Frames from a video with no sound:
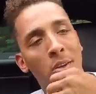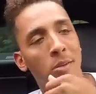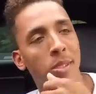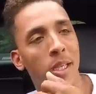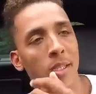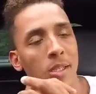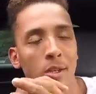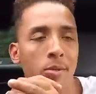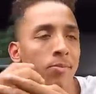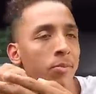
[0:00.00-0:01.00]
You know what I'm saying?
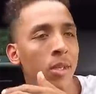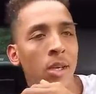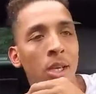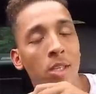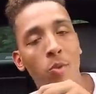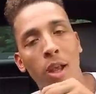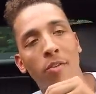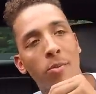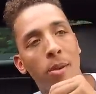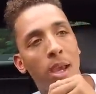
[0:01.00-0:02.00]
So it's
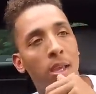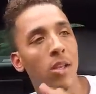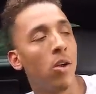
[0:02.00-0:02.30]
whatever, man.